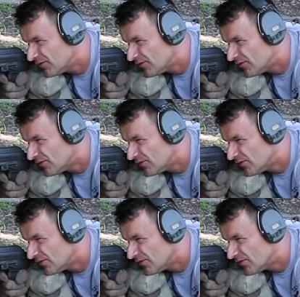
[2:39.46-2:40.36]

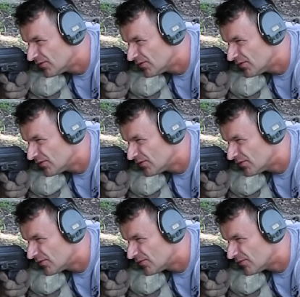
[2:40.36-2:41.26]

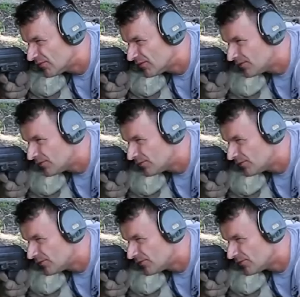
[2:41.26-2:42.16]

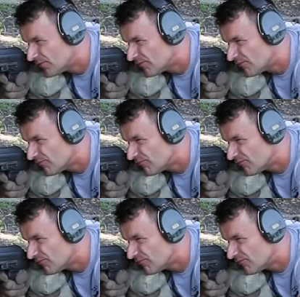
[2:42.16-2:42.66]
Nobody speaks.